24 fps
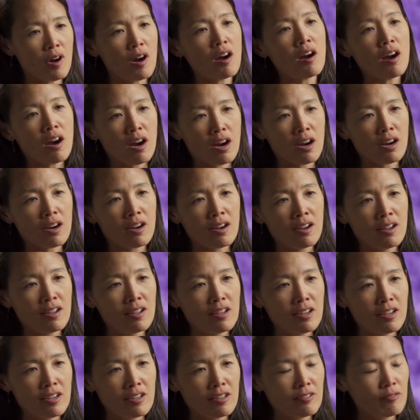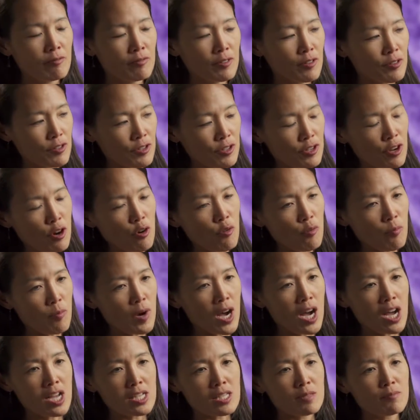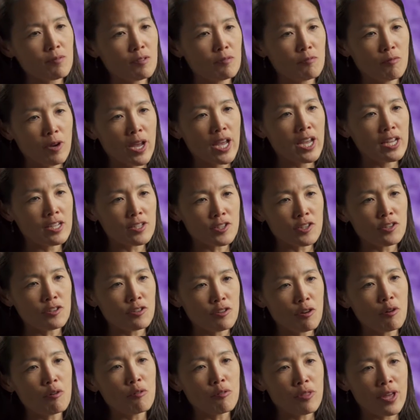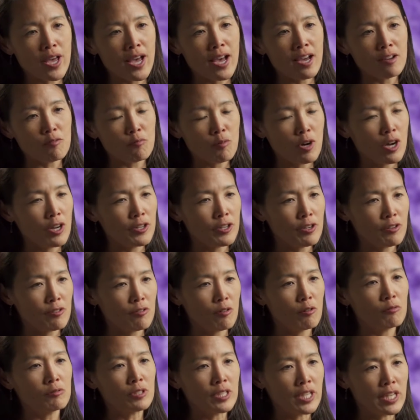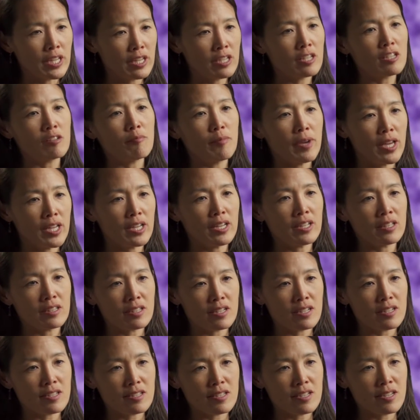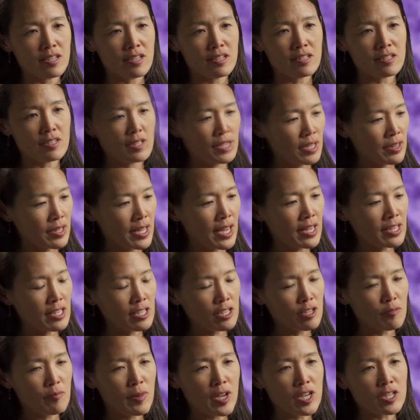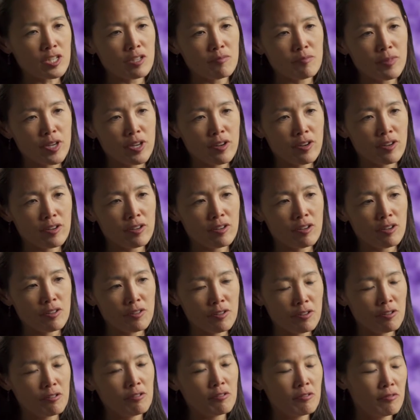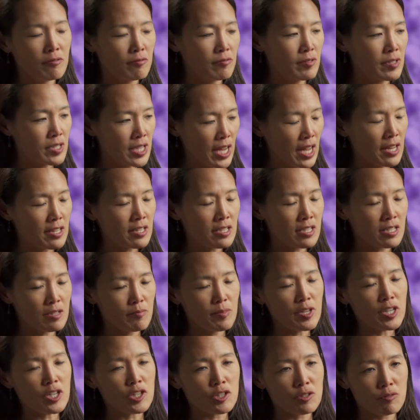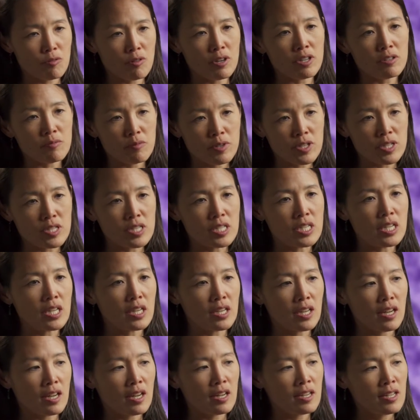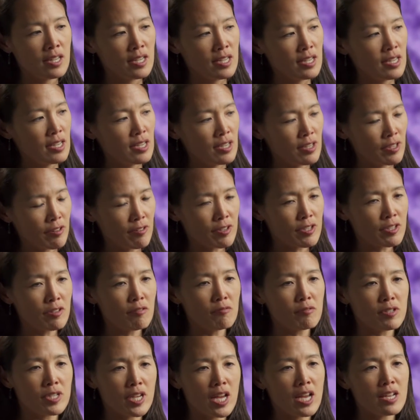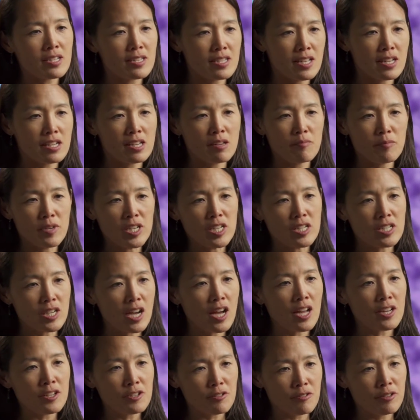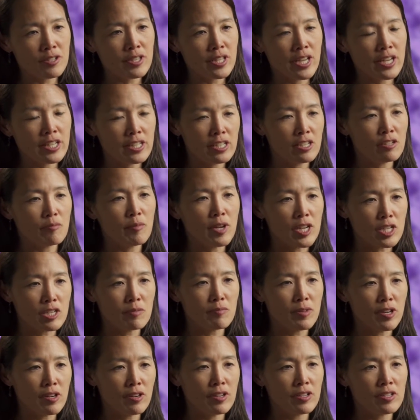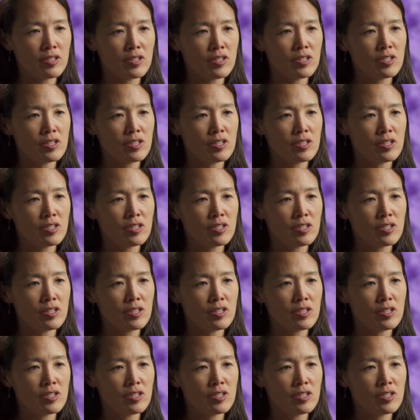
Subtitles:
are, there's no possible way to know that while you're only incubating the disease. And that incubation period, although tends to be short with Zika, there is no test that can be done during that incubation period to